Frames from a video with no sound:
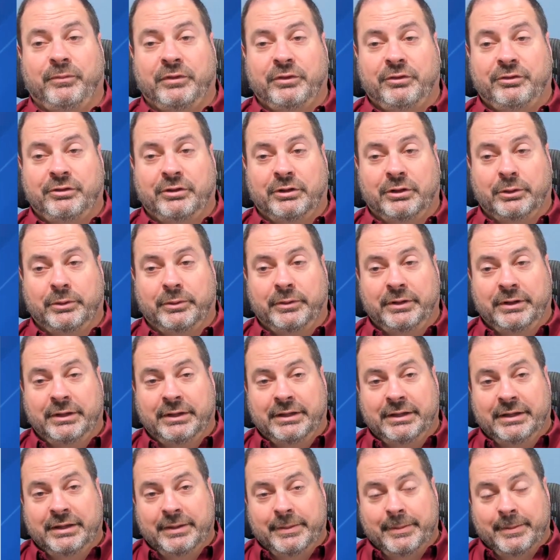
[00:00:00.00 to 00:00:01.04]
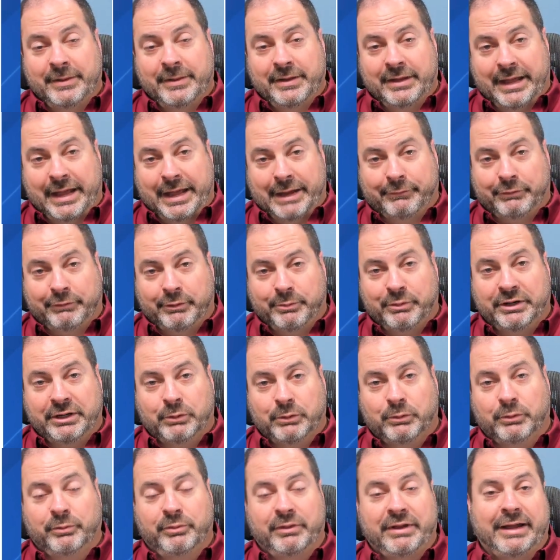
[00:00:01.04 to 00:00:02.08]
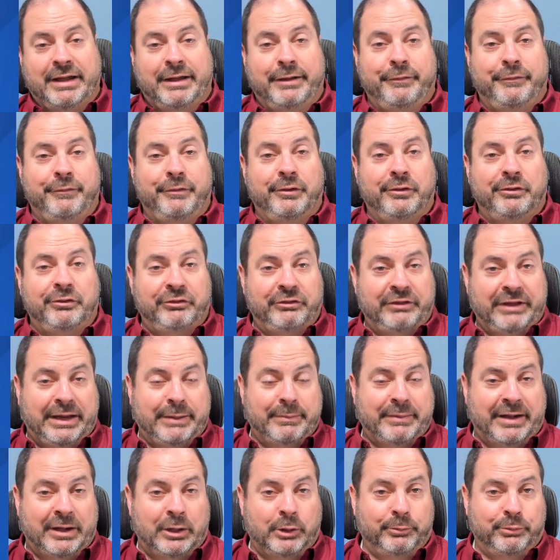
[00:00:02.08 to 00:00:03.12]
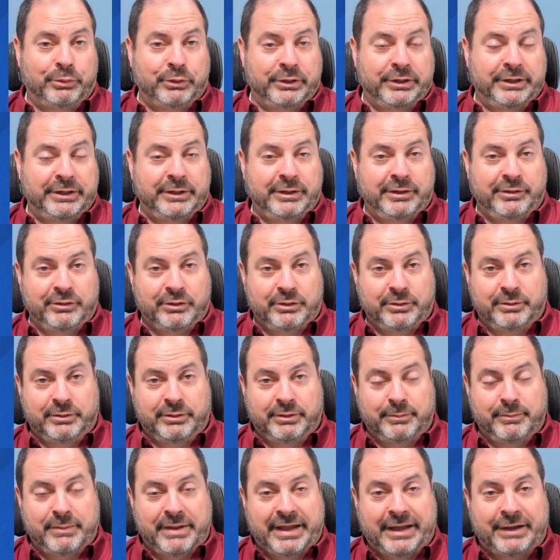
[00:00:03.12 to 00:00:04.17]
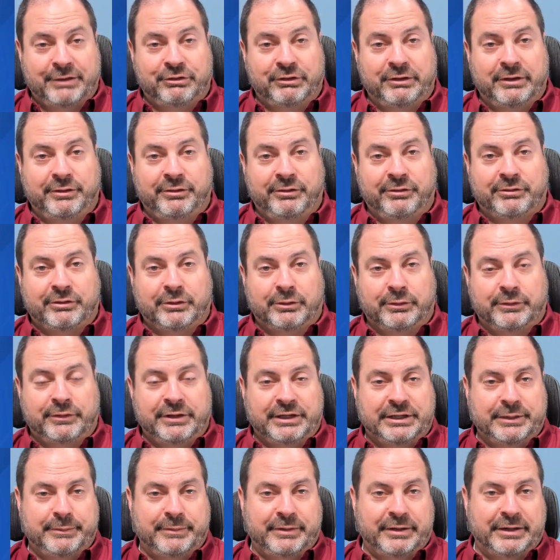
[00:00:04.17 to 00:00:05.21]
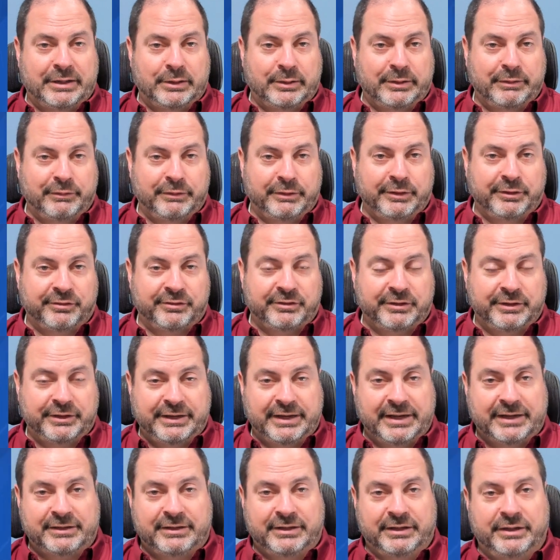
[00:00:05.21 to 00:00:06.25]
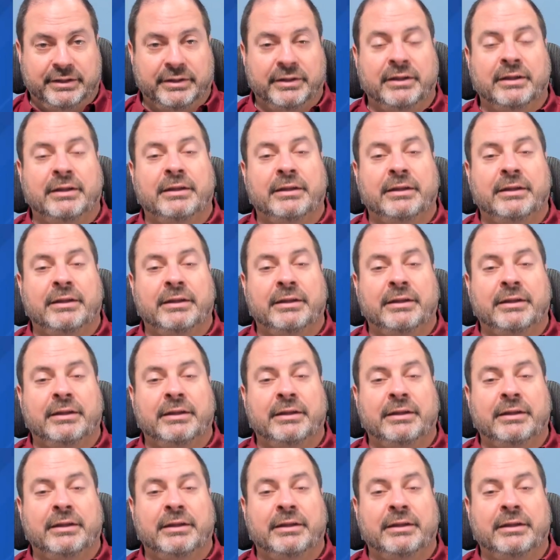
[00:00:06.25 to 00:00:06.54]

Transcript: So everybody will have the same output. And you can imagine as you start thinking about how everything's connected,